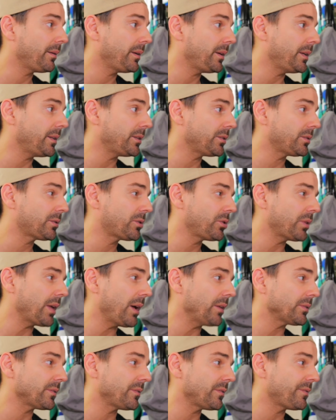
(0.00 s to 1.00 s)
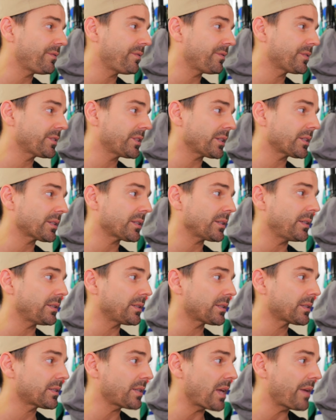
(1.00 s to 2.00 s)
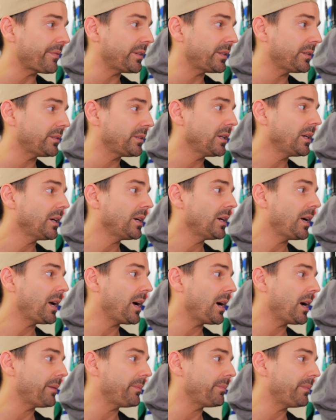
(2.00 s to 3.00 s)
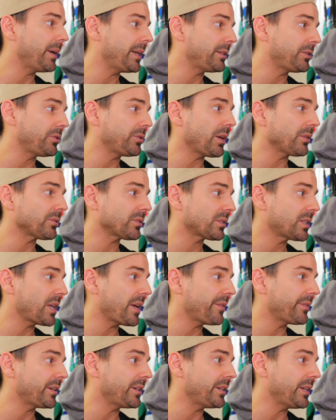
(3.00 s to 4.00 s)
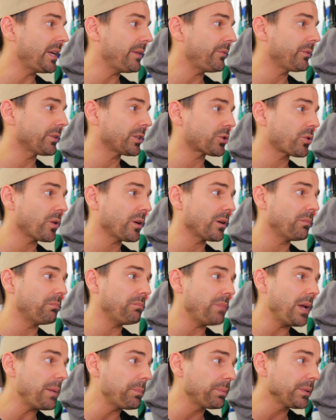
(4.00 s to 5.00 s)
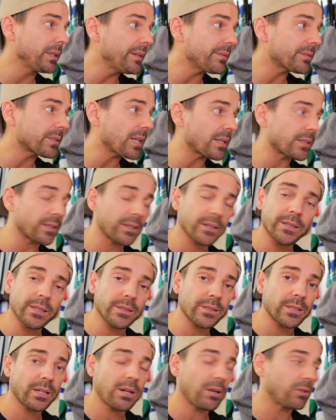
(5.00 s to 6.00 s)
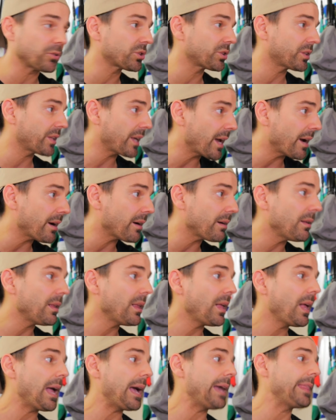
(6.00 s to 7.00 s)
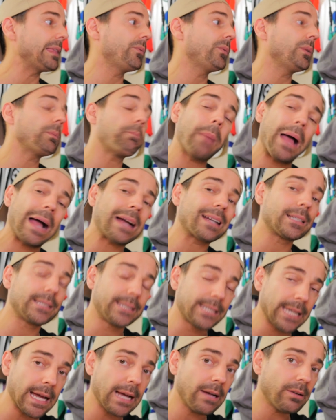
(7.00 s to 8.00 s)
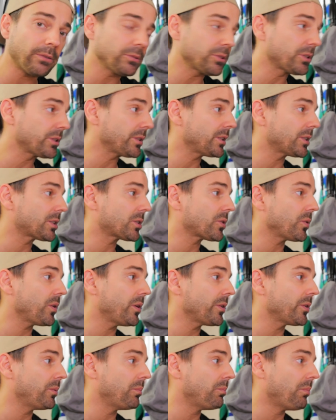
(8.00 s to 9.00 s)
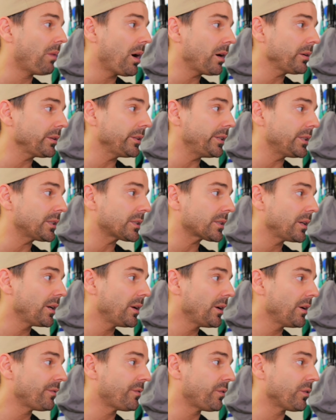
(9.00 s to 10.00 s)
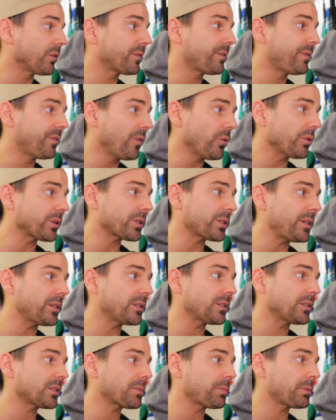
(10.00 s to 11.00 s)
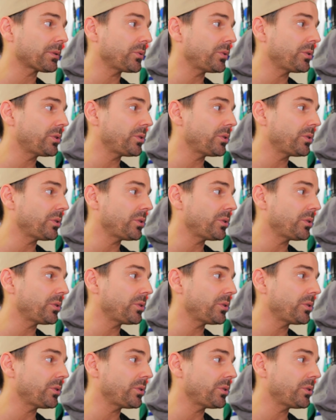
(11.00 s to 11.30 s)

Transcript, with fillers: in 2006 and 7 um, and 2007 and 8 with the Toronto Maple Leafs as an assistant coach there, and then went back down to the Toronto Marlies for four seasons between